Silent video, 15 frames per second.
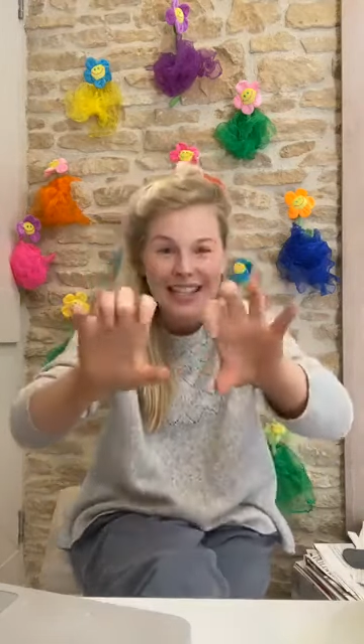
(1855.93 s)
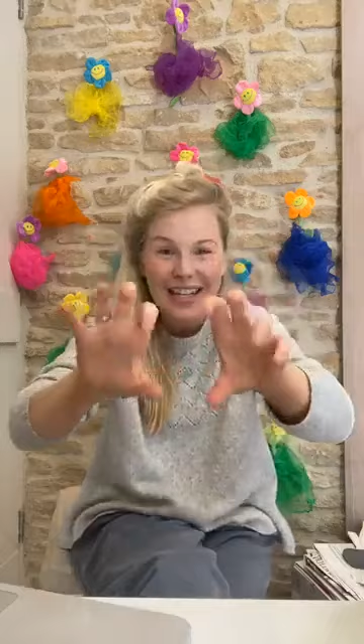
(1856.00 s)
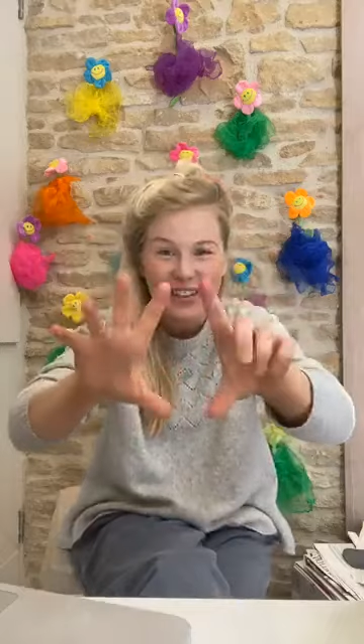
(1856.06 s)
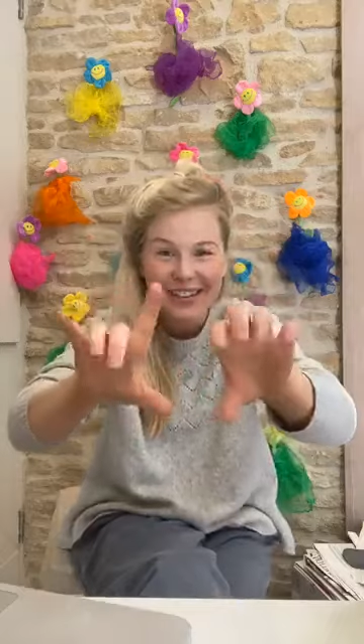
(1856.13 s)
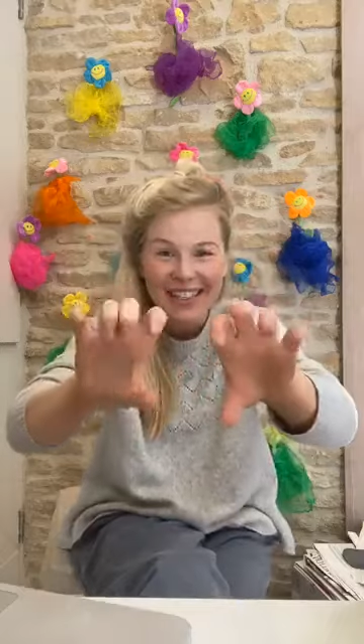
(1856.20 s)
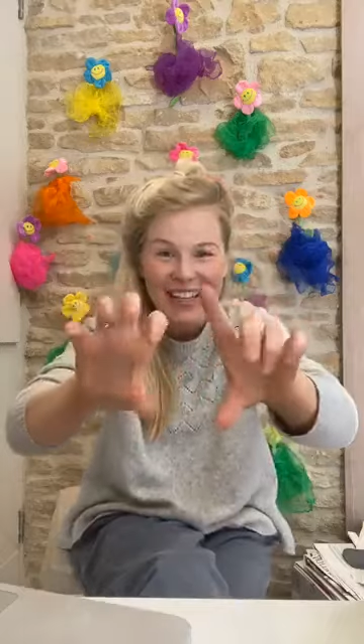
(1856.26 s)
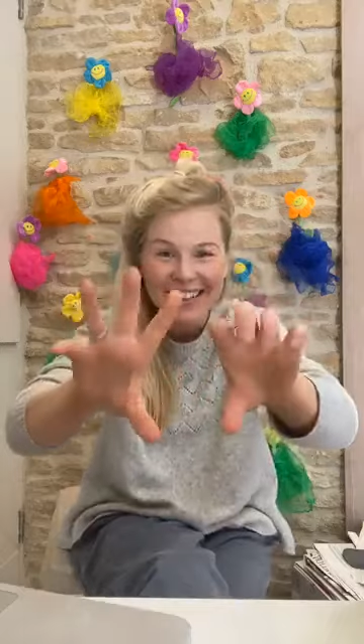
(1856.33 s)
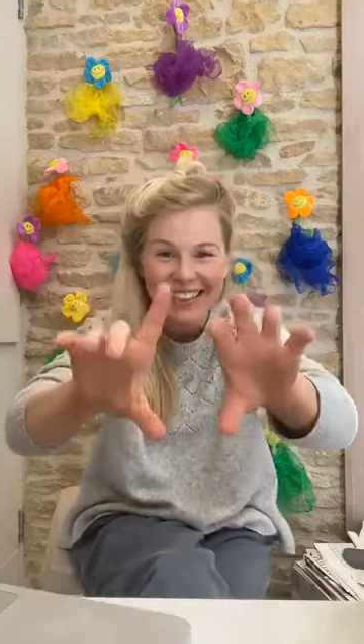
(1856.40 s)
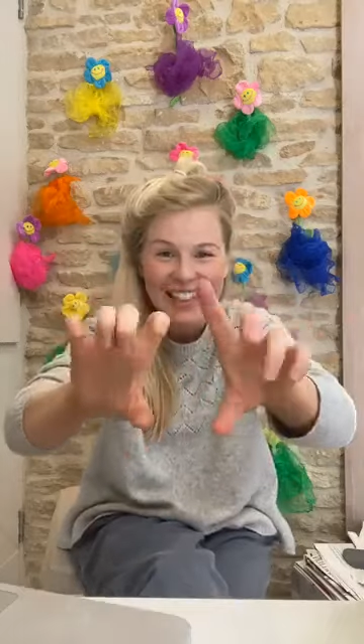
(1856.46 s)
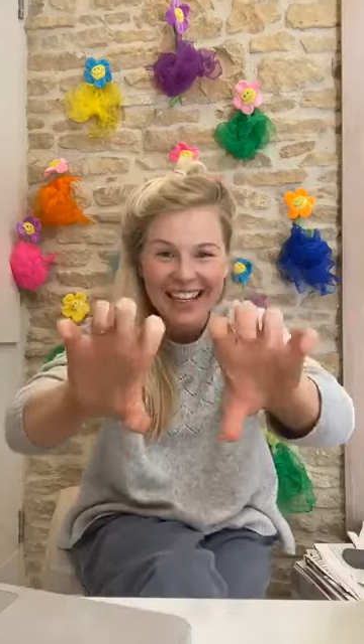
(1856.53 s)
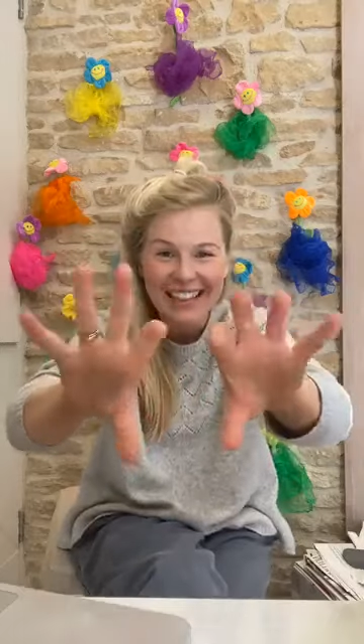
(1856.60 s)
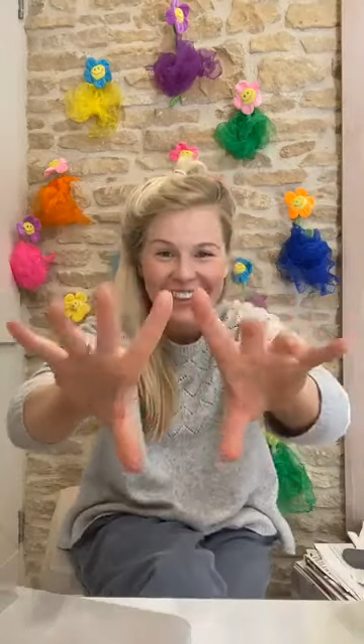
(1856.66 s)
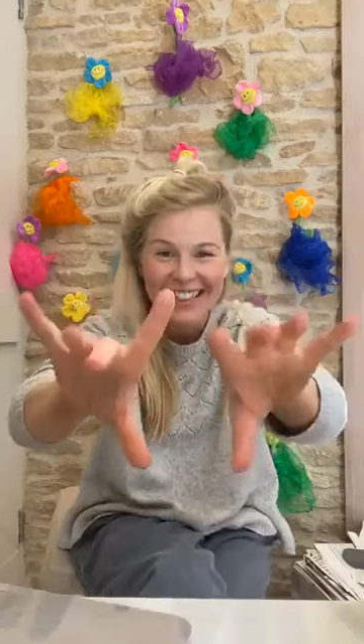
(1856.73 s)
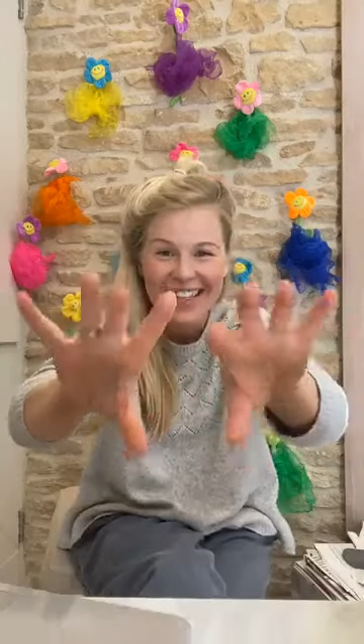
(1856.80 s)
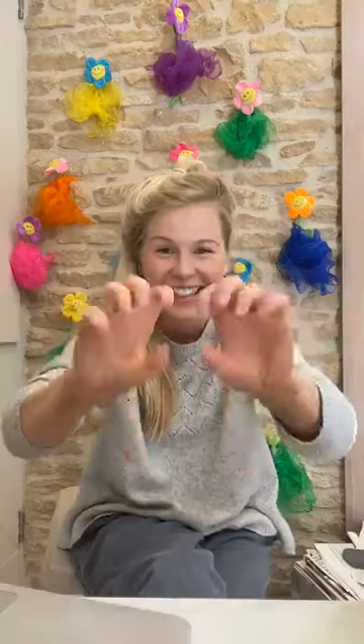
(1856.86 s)
Tickle, tickle,
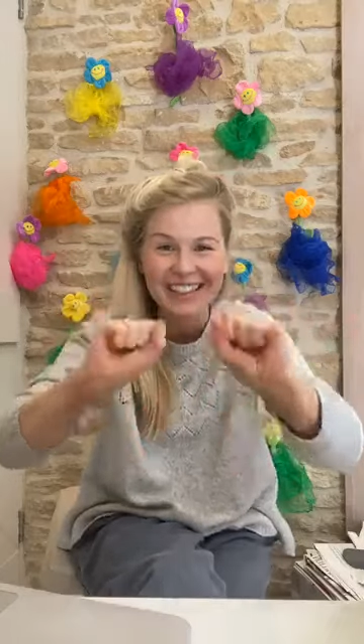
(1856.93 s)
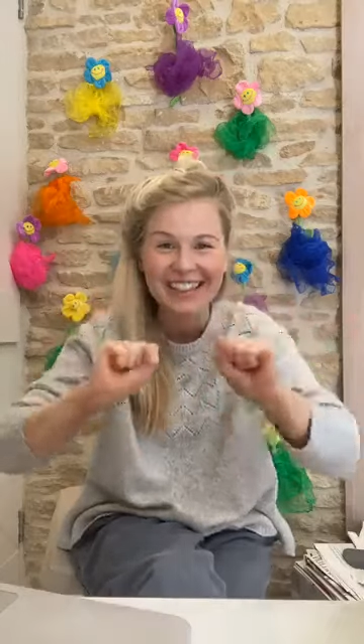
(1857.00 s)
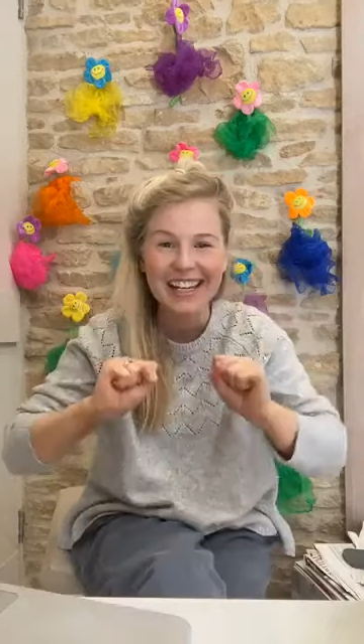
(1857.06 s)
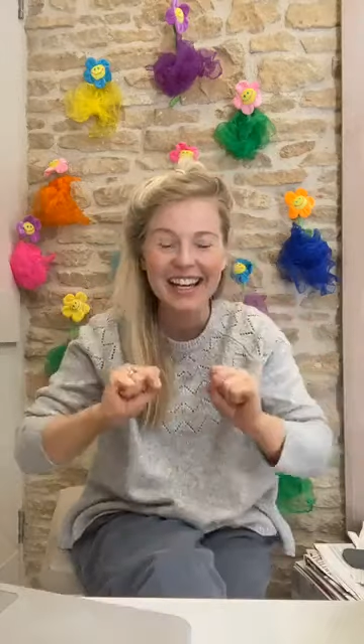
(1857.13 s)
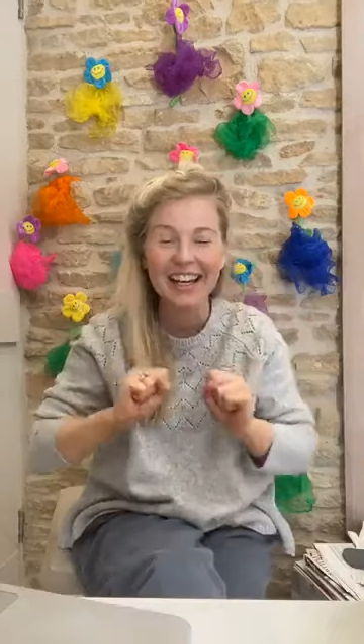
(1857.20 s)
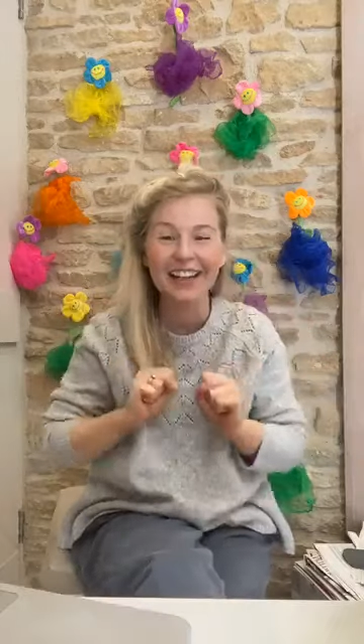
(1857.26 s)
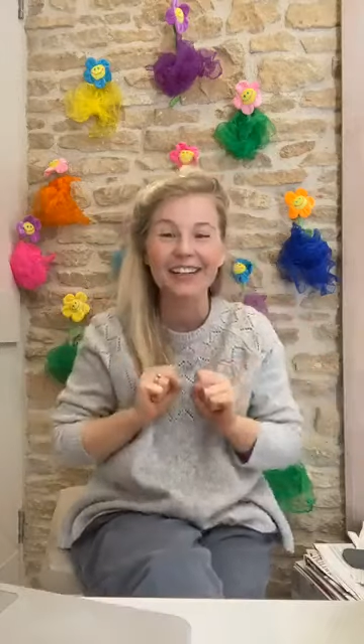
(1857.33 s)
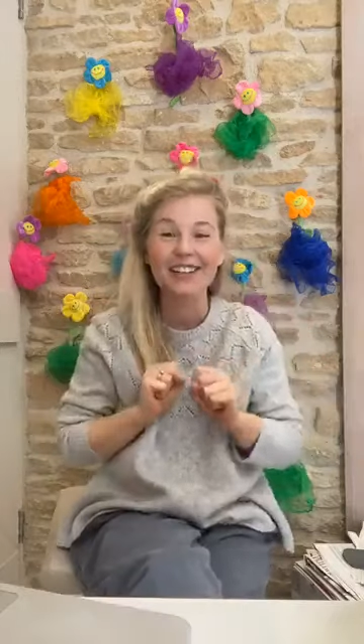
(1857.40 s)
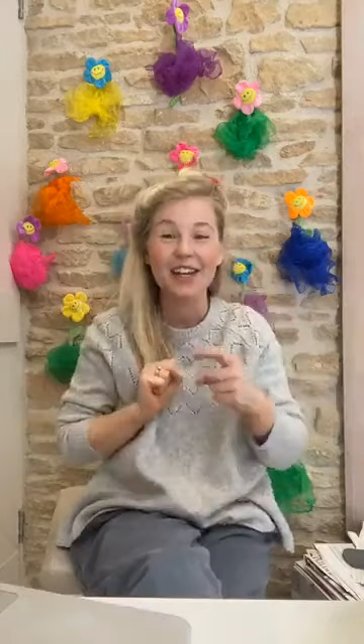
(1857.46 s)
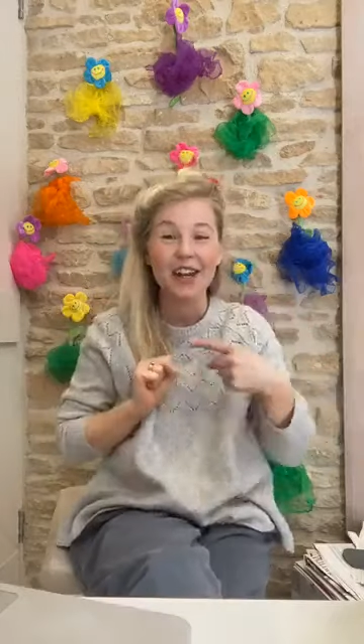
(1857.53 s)
tickle, tickle, tickle.